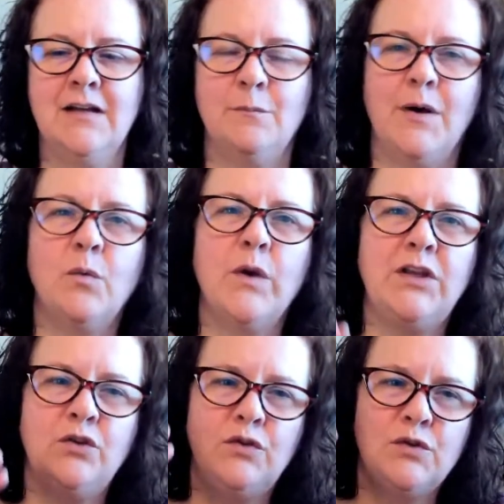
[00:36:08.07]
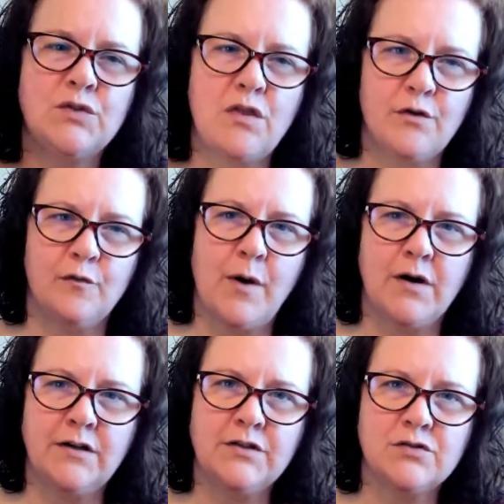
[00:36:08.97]
But when you use a
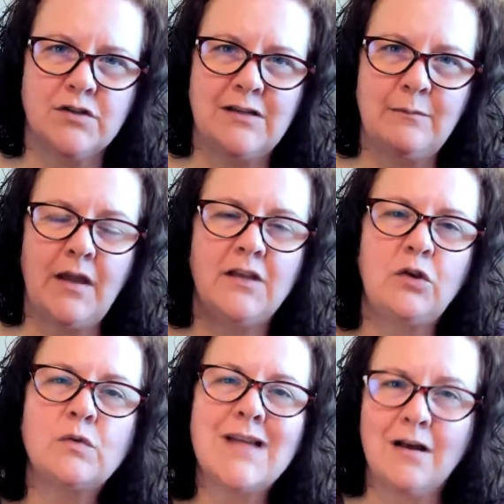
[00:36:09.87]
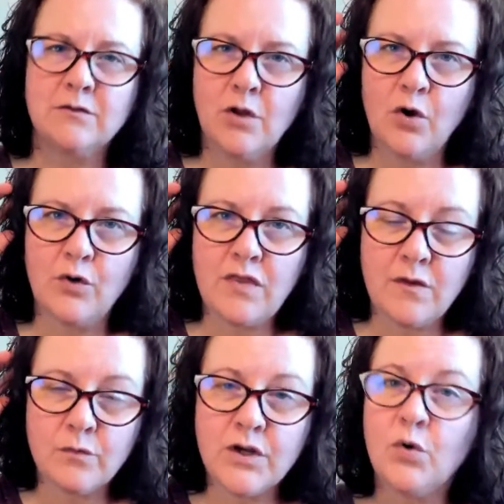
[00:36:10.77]
third-party stream and you download
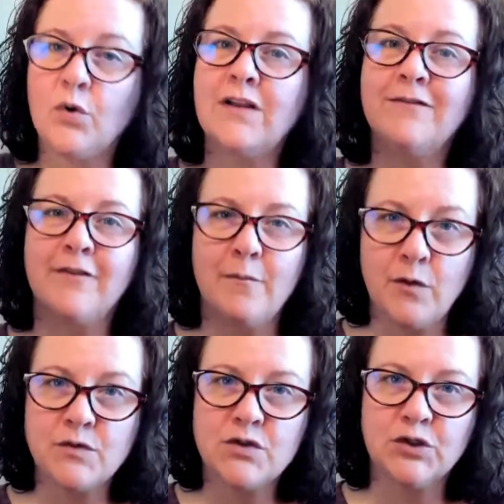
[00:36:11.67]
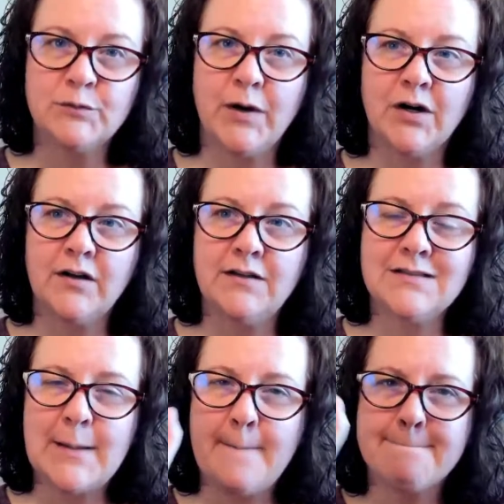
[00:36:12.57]
the recording from those third parties,